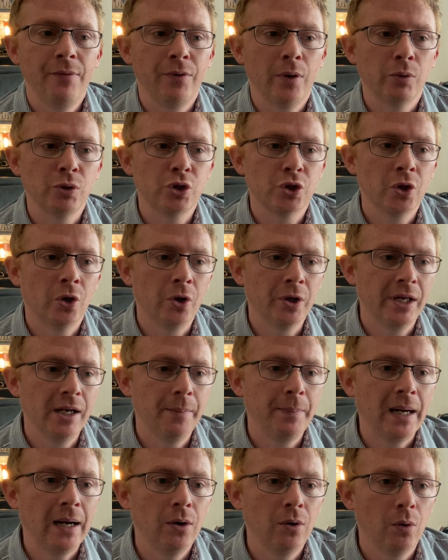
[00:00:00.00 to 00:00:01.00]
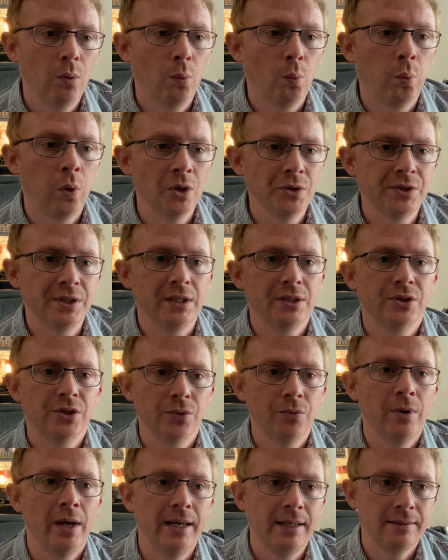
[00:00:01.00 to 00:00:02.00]
if I was talking about
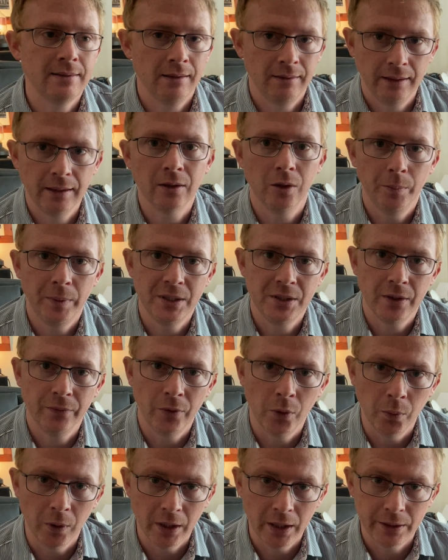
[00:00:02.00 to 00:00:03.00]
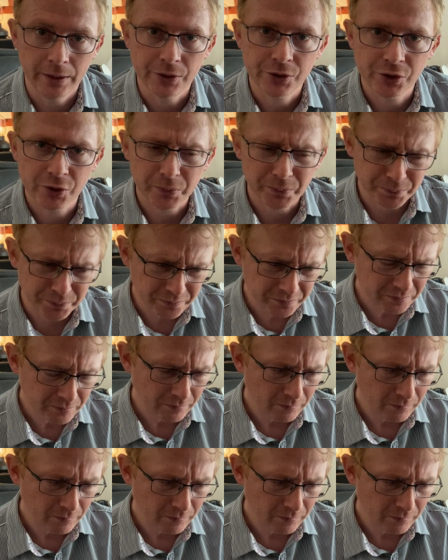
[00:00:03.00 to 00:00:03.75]
wanting to raise a little bit of awareness,